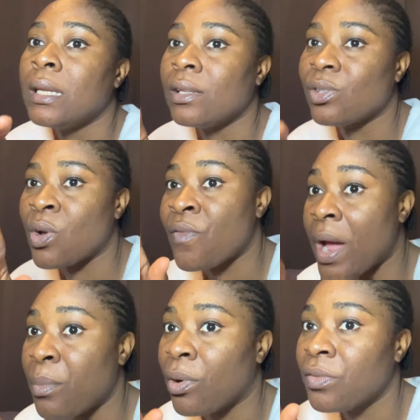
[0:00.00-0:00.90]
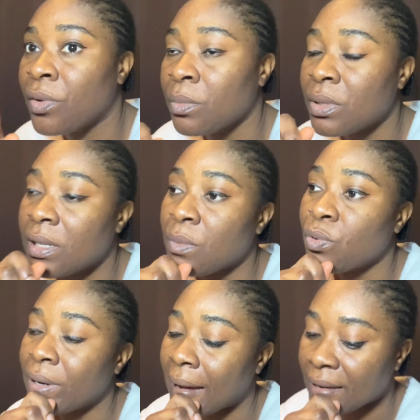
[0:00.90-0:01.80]
the stuff i brought from
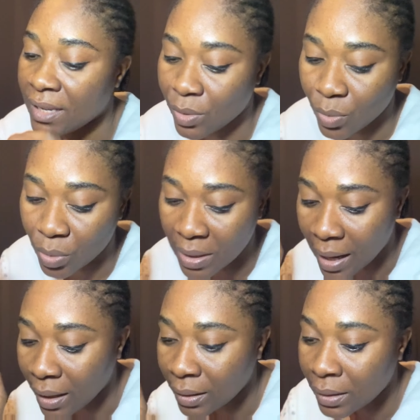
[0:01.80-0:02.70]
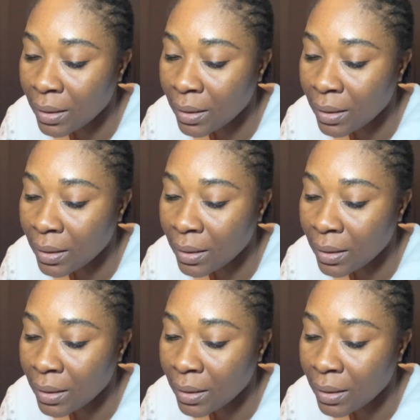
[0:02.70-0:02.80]
Temu that day so yeah